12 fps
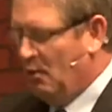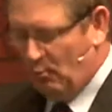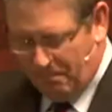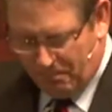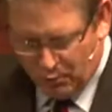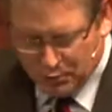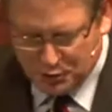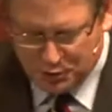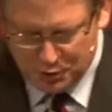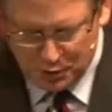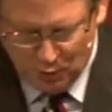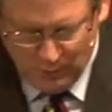We're
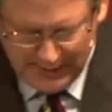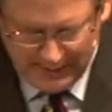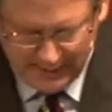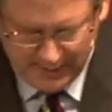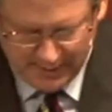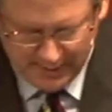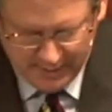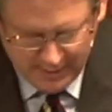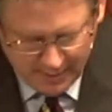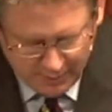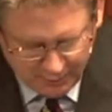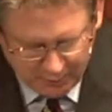pursuing
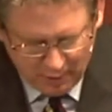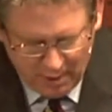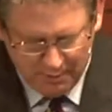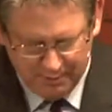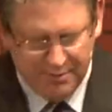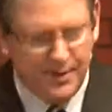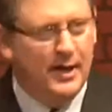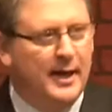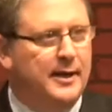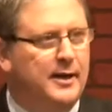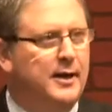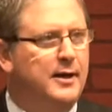the wrong thing.